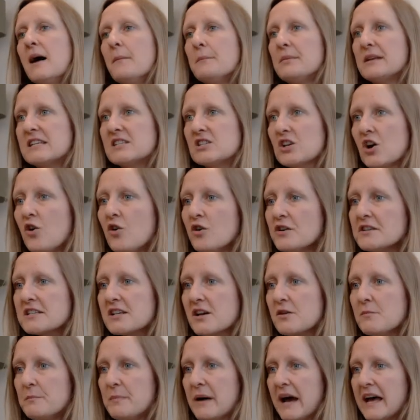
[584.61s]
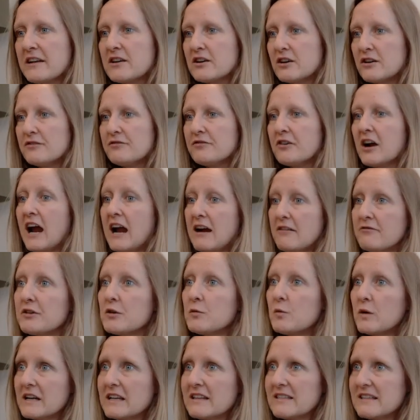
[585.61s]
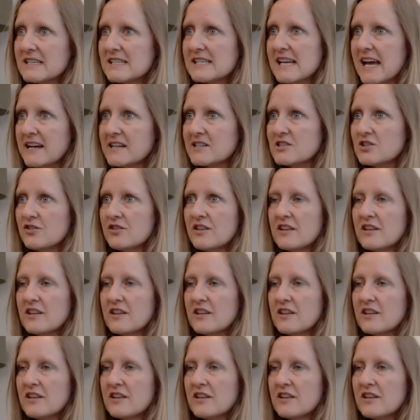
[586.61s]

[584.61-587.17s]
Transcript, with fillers: but it's also better for everyone in the sector